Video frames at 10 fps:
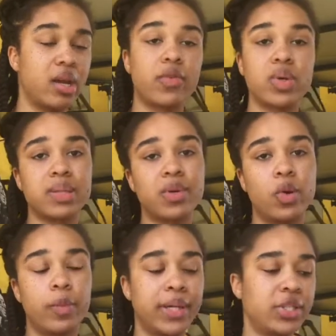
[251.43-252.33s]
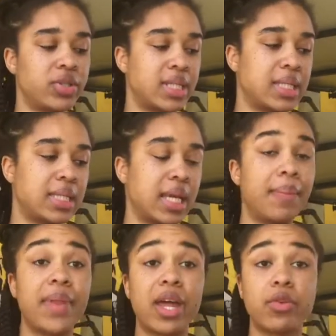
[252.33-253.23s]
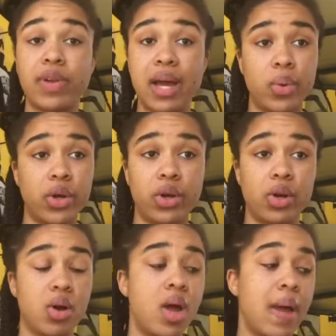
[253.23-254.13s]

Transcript: Of course, I'm going to go on Pinterest to see. I'm not a flower girl,